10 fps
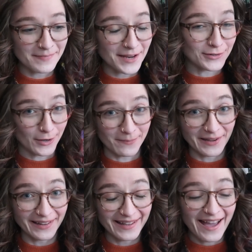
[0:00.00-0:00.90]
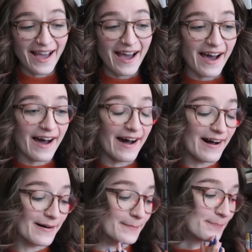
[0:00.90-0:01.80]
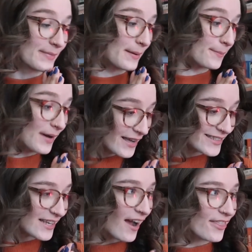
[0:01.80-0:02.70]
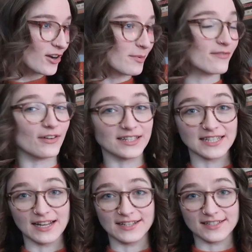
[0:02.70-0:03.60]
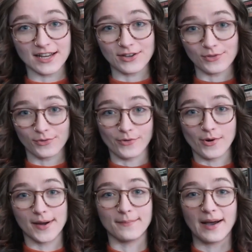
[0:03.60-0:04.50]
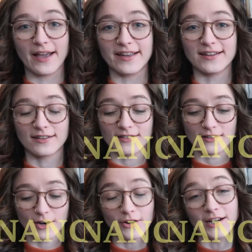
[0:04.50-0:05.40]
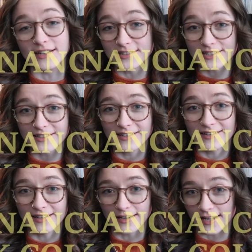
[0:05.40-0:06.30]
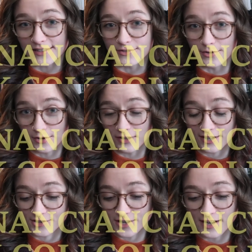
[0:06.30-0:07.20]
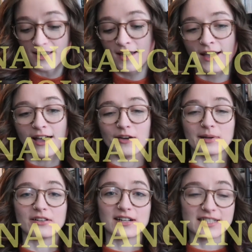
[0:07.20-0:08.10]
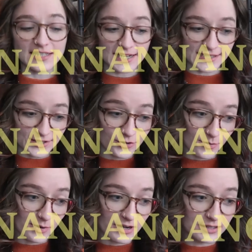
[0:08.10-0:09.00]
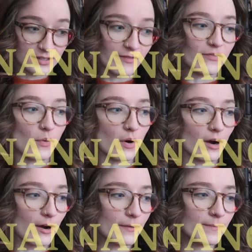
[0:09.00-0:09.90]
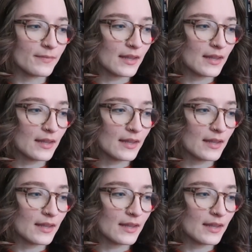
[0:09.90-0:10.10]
Here's hoping. But I thought it'd be fun today to take you through my current Nancy Drew collection. I've been collecting the Nancy Drew books for